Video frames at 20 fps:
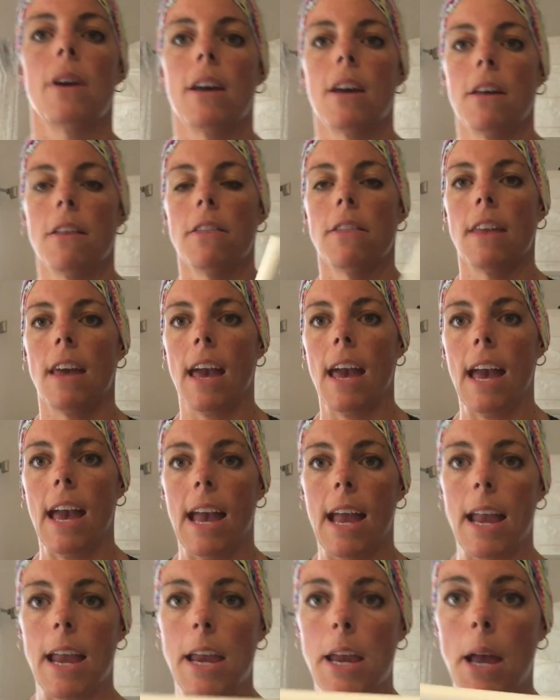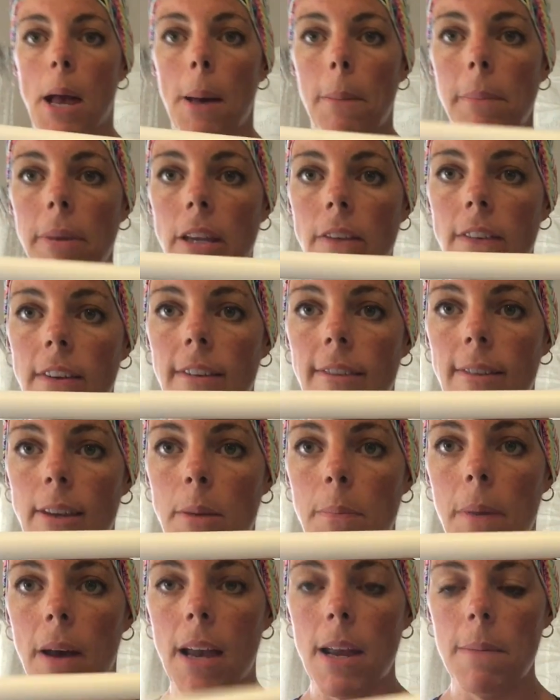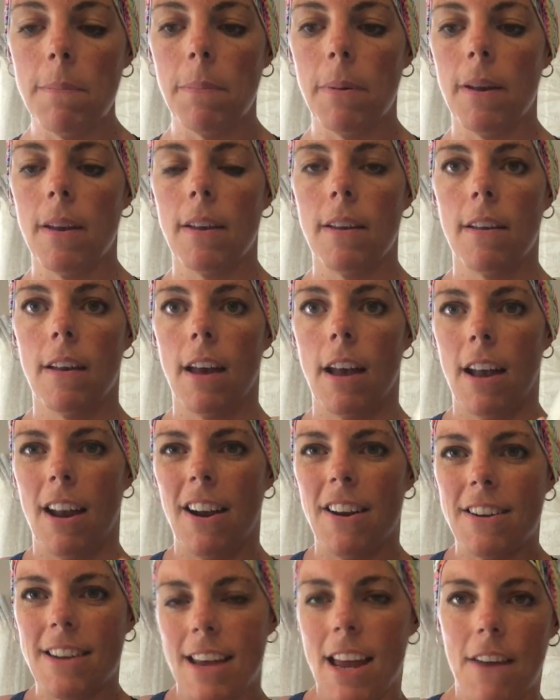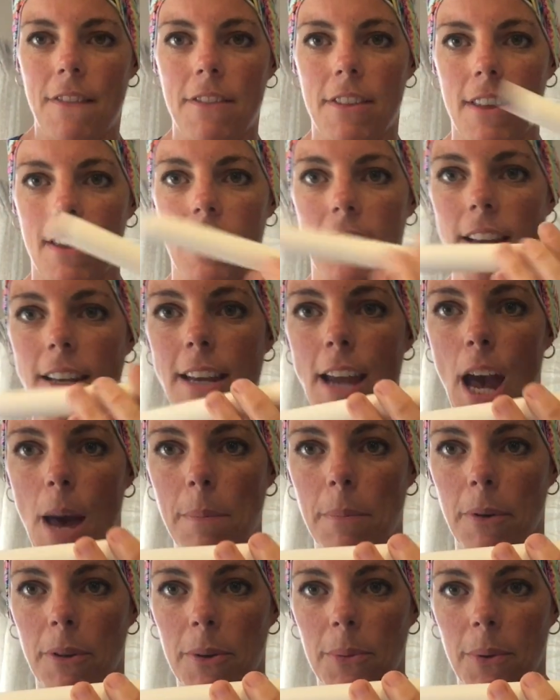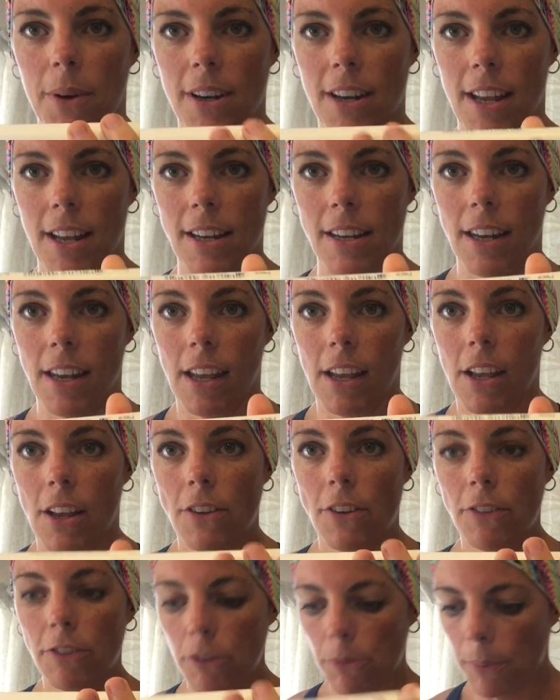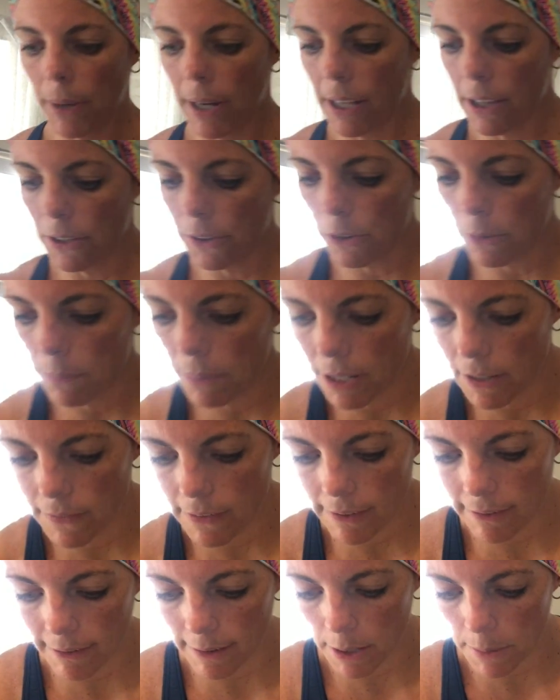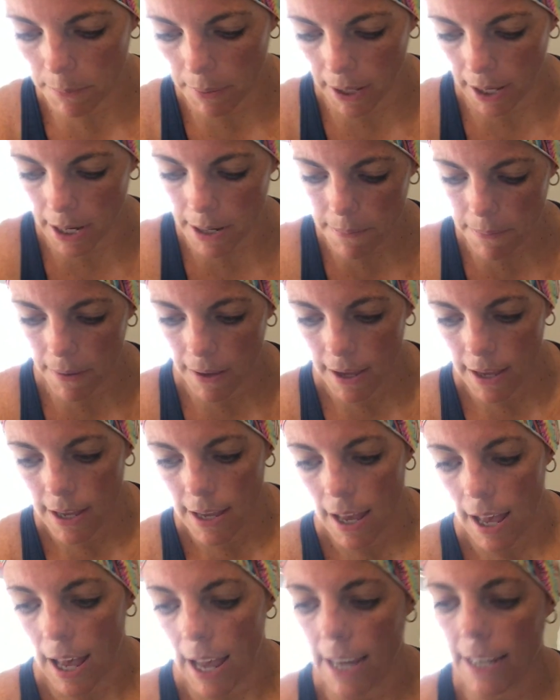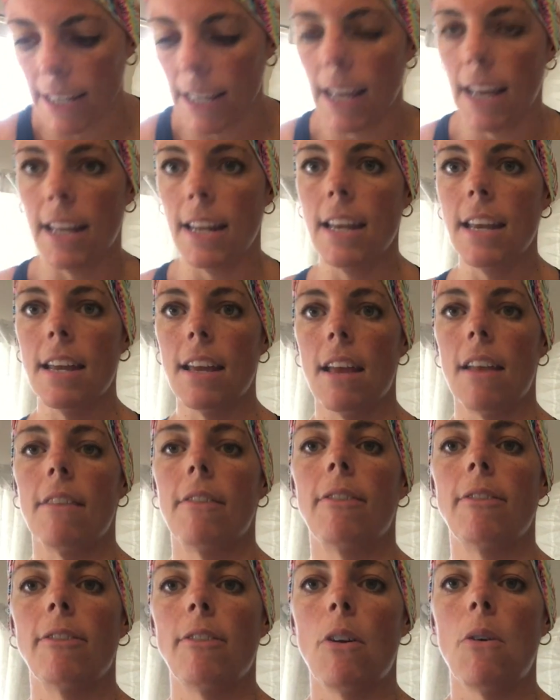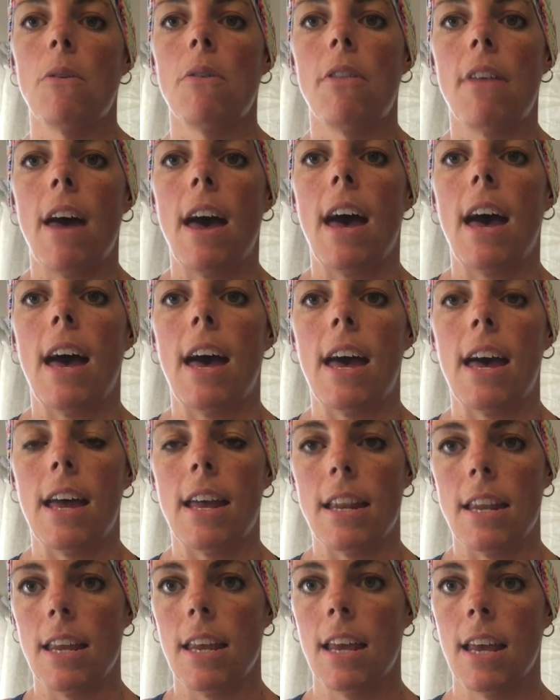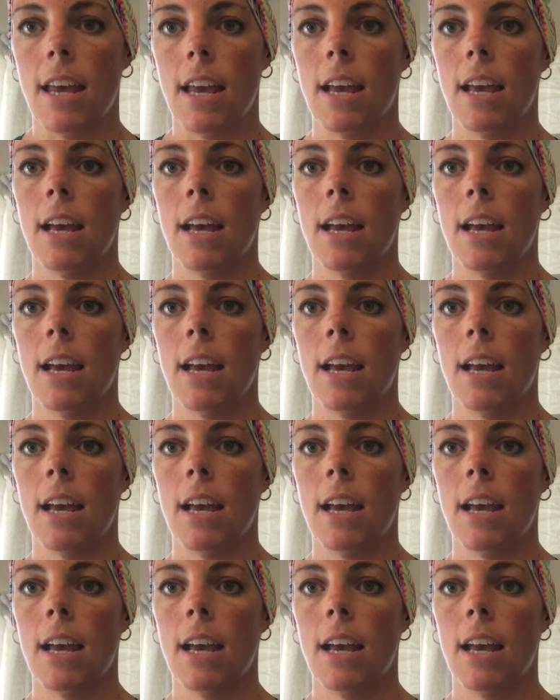with a PVC pipe. I already have the cap on the one end. Just a regular old PVC pipe. I cut it so that